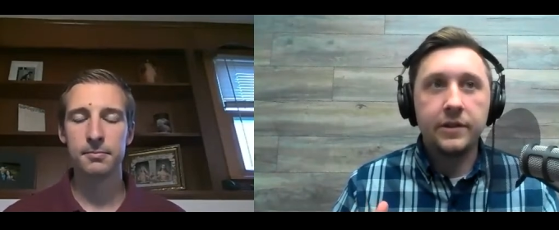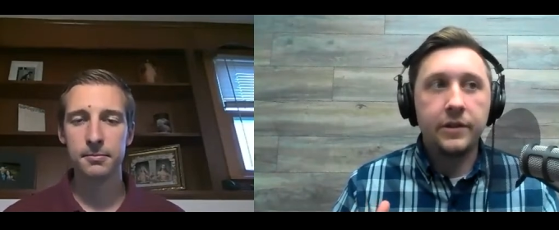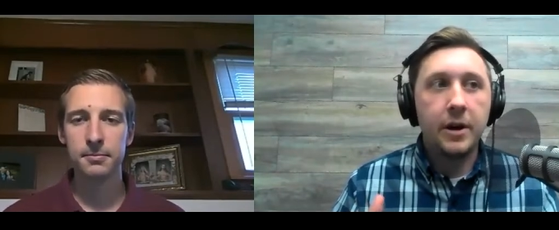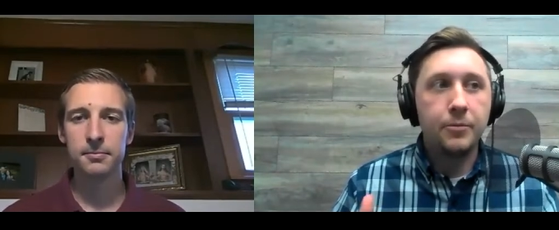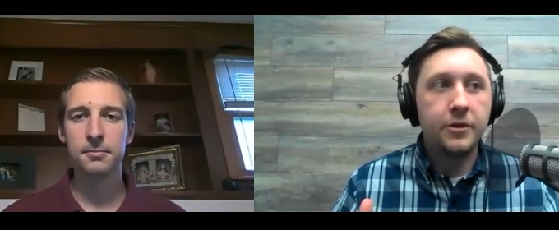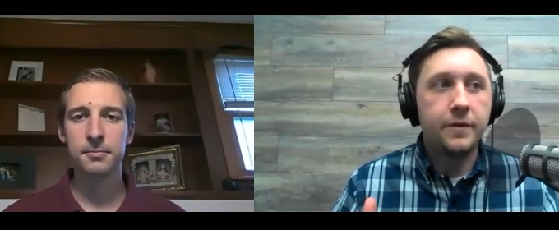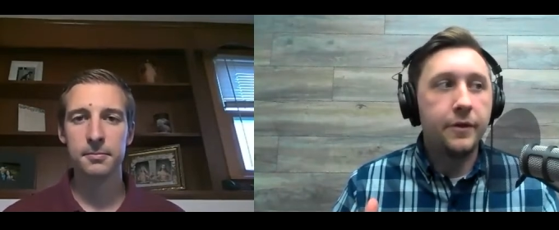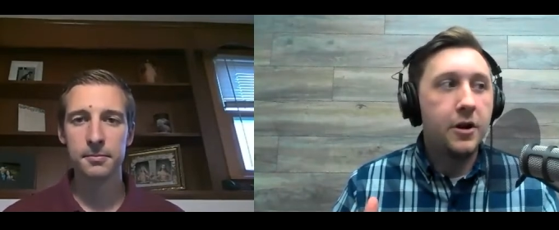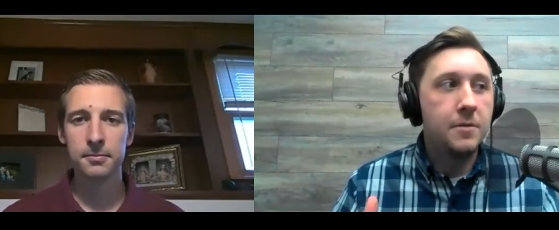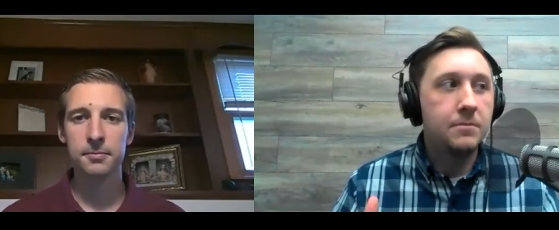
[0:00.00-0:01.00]
Speaker 1: separate
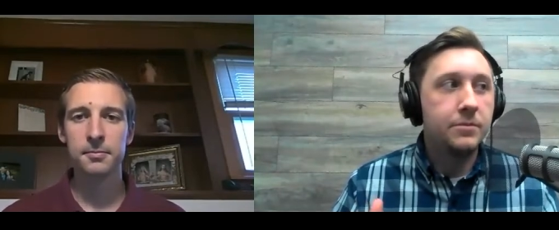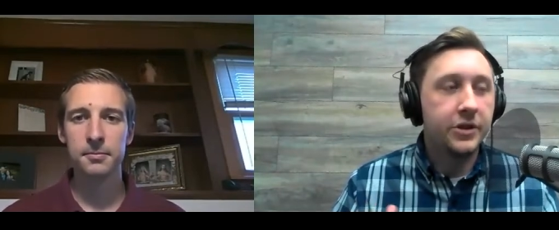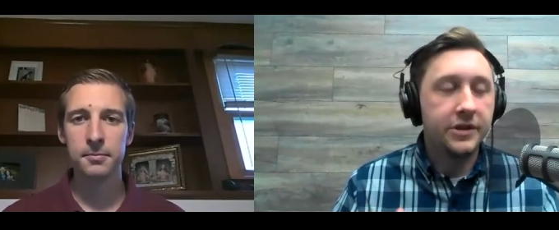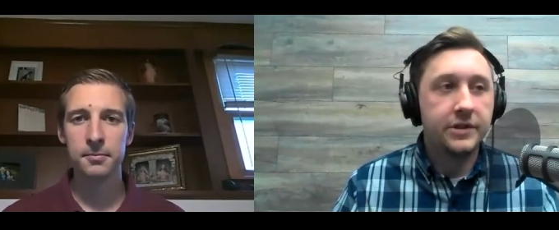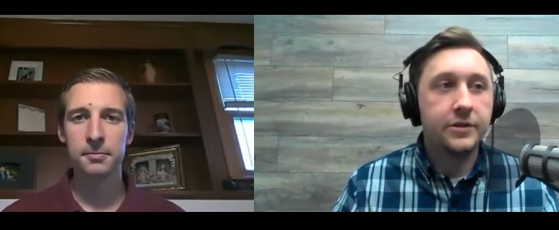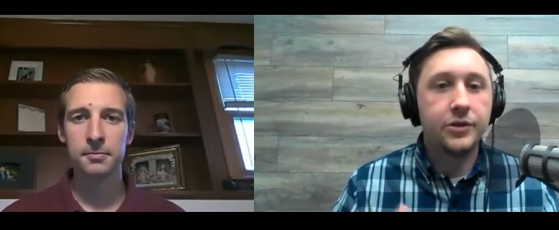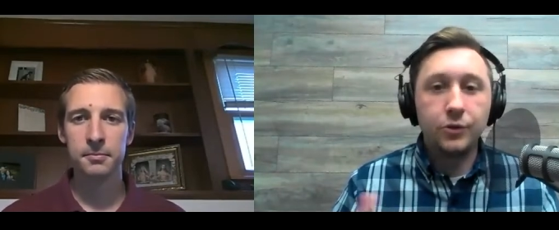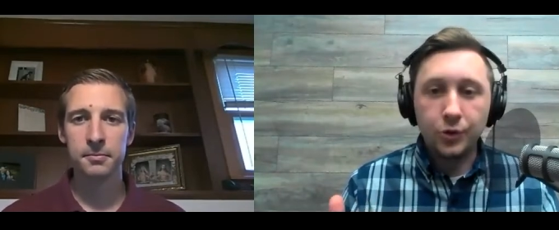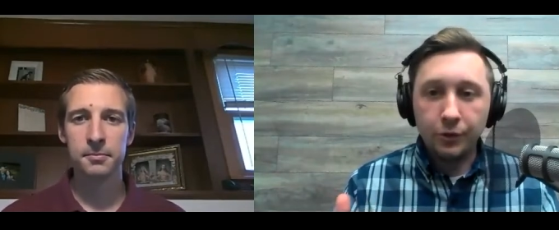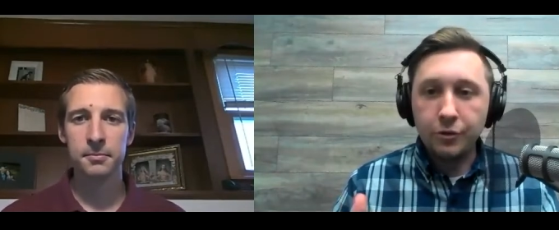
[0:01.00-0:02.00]
from just a
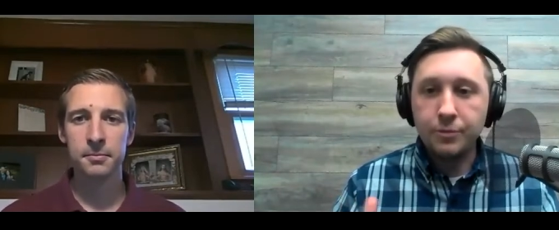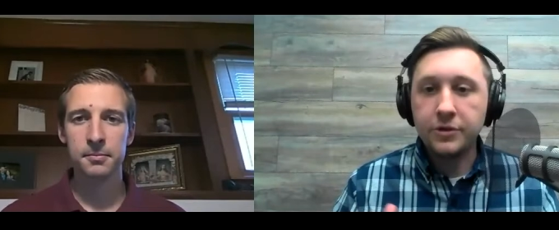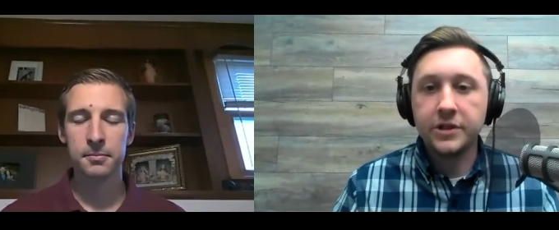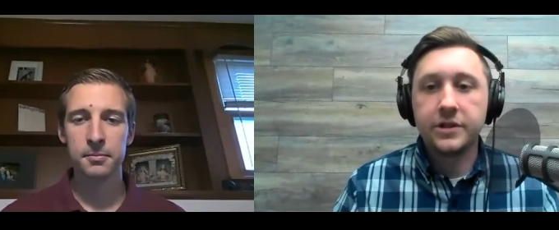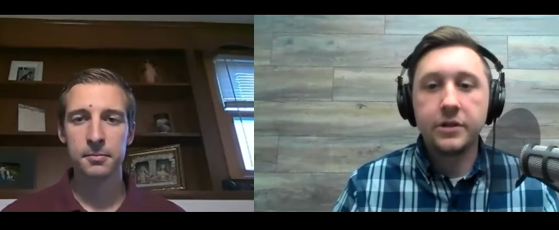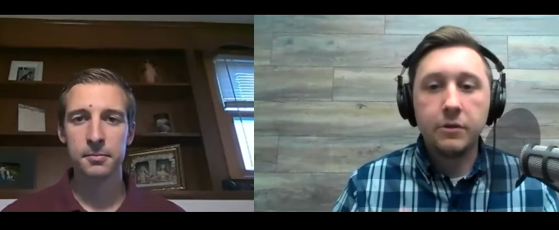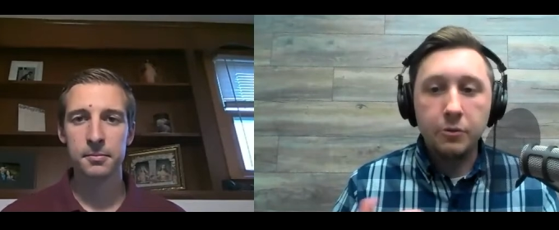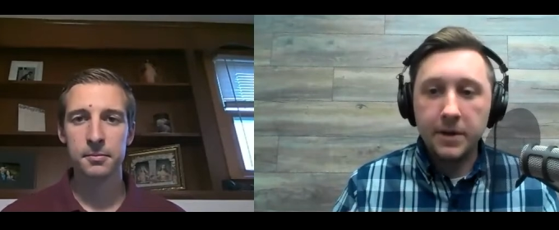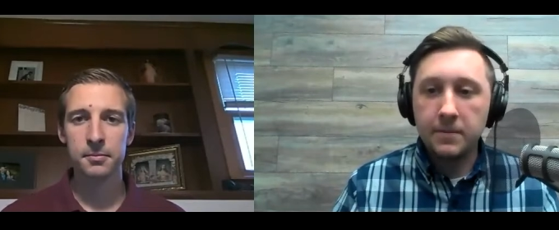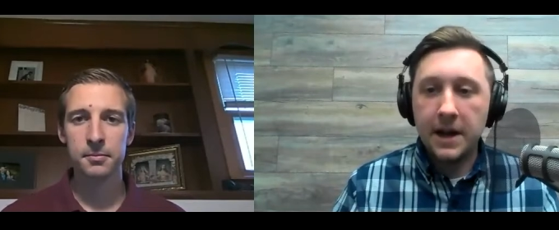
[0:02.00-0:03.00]
social group or just a
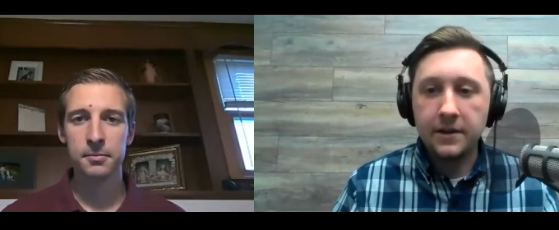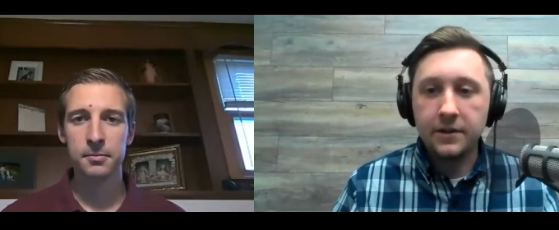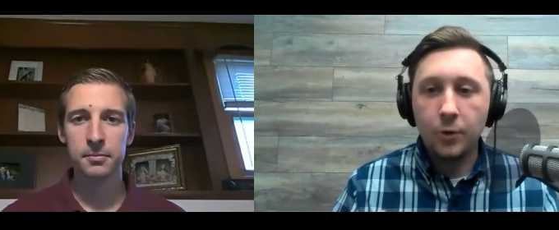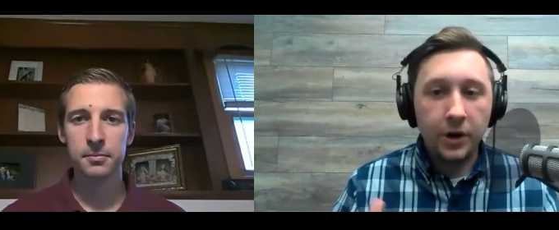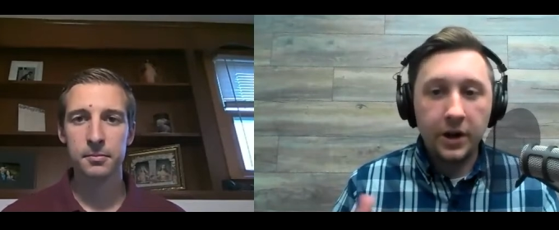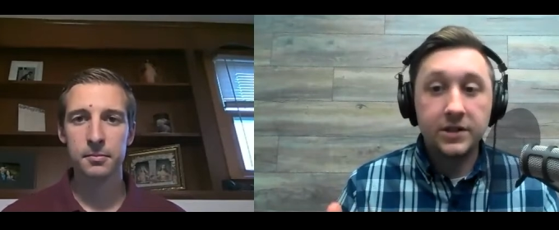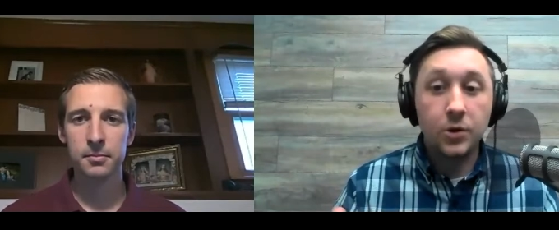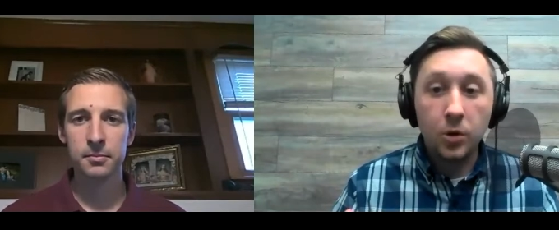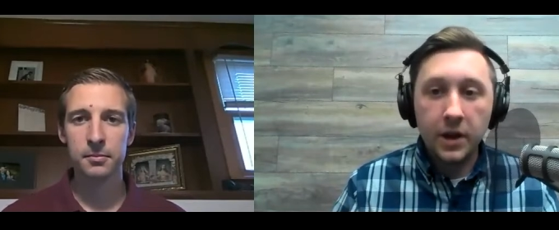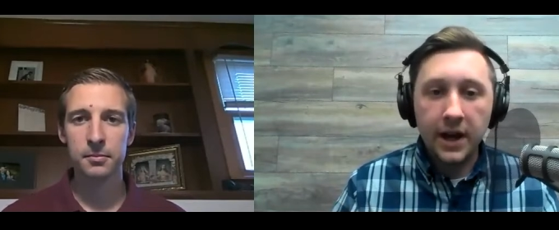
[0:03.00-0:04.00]
group that has, organizes
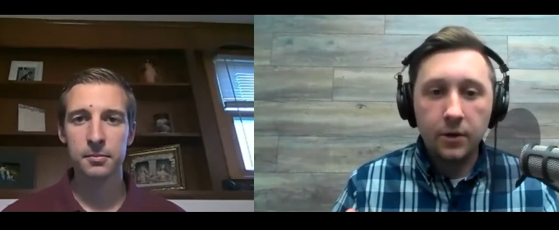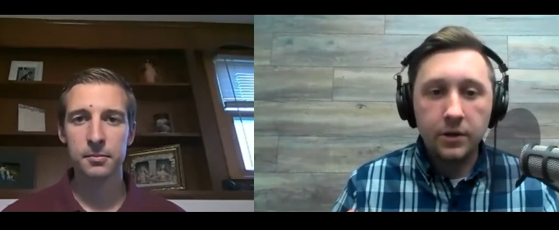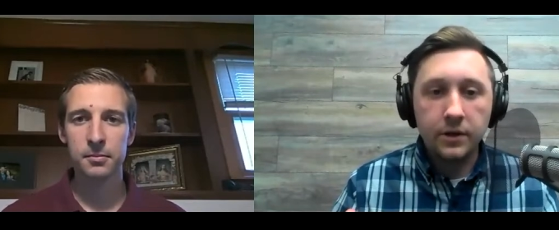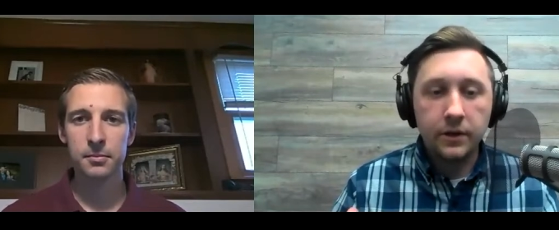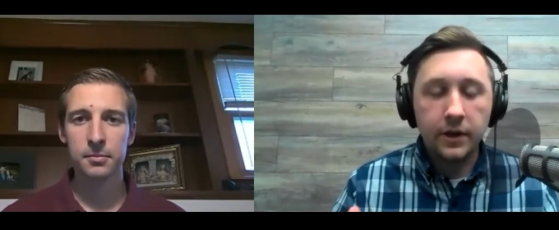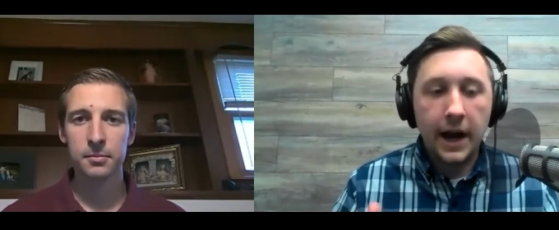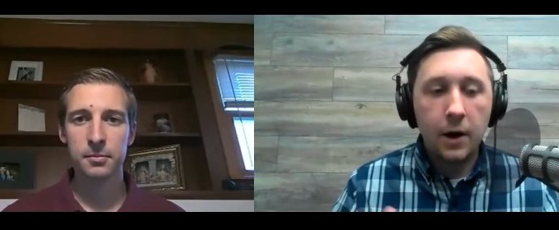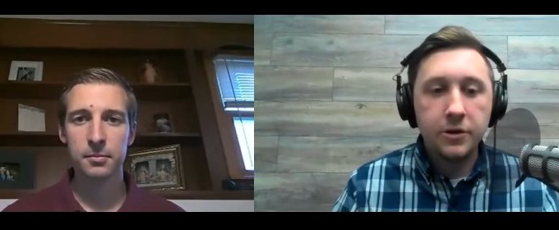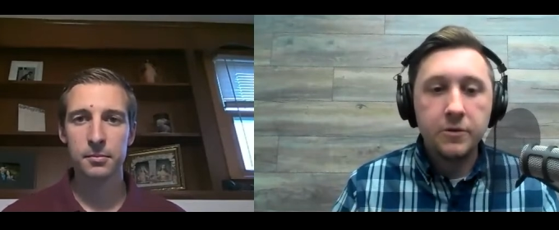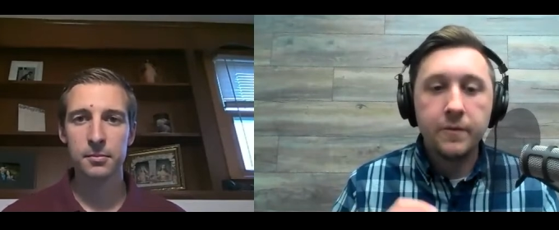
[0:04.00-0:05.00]
holy hours? Like
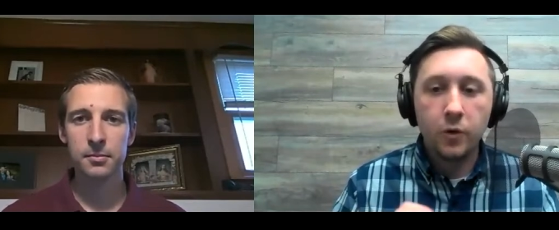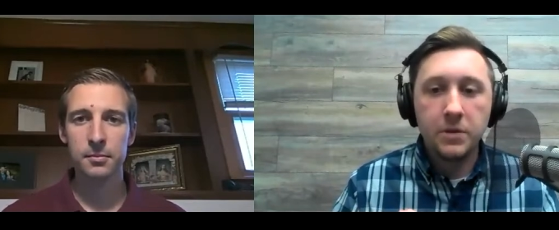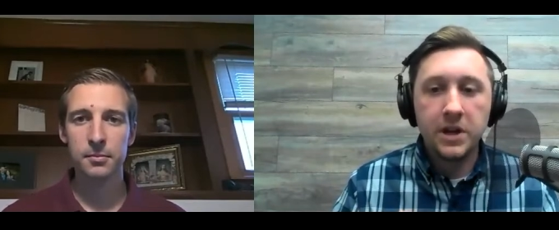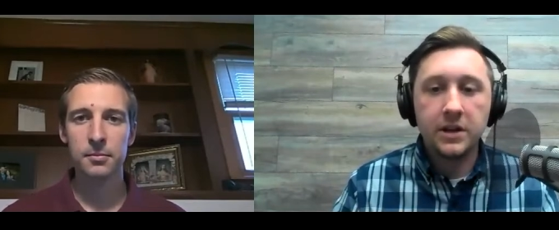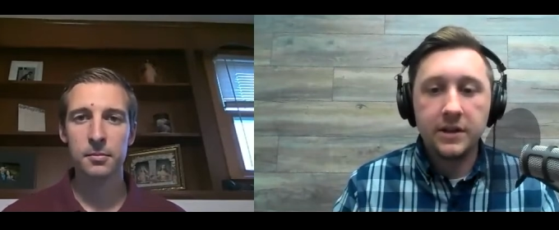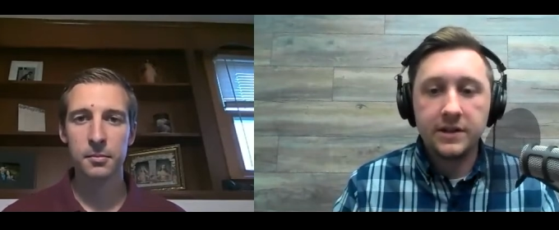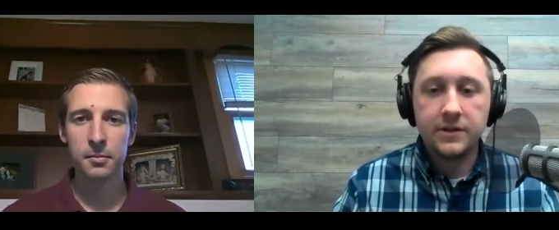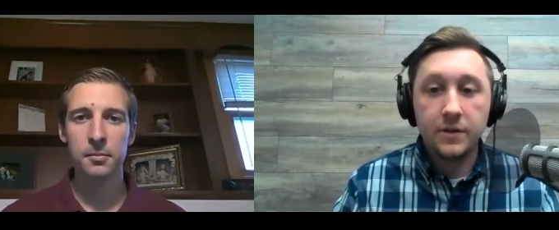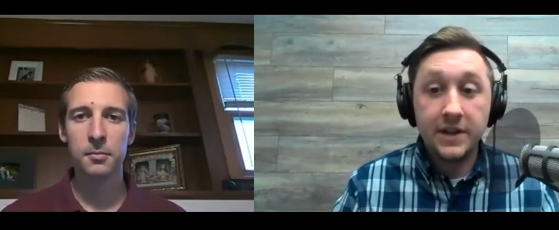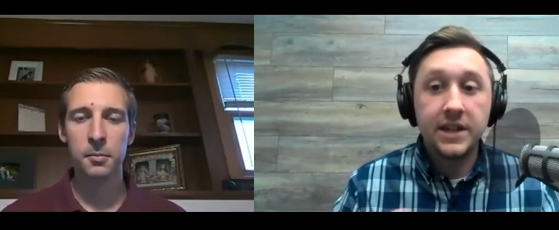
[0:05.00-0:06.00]
how are you forming
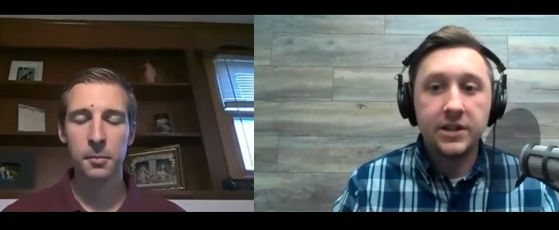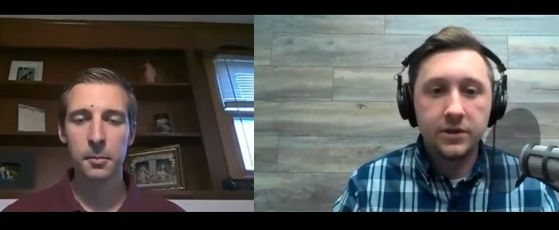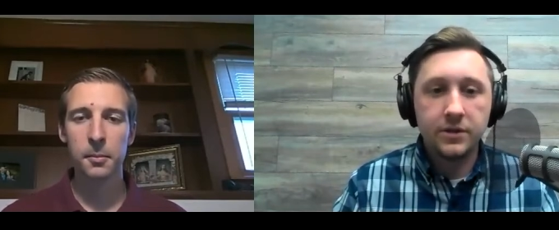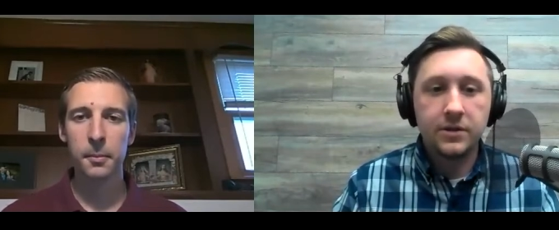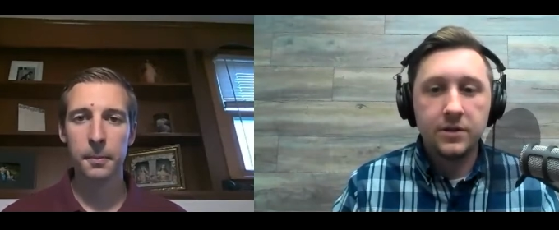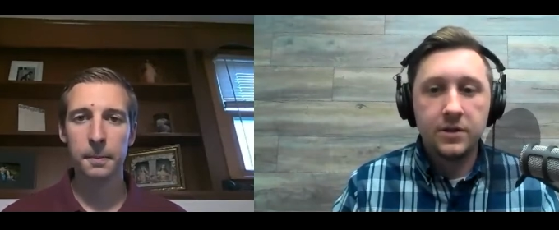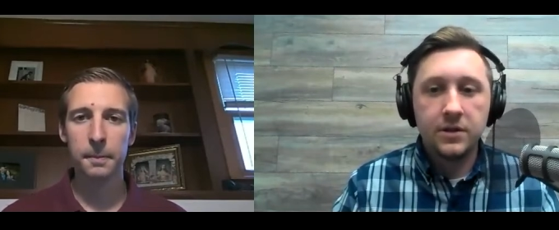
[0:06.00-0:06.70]
these intentional